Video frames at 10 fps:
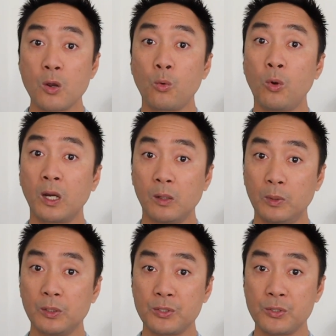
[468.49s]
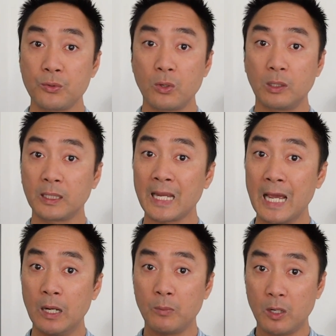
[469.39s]
we are able to
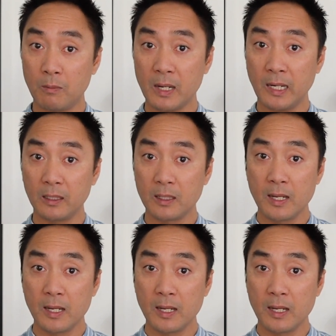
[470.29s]
calm our mind.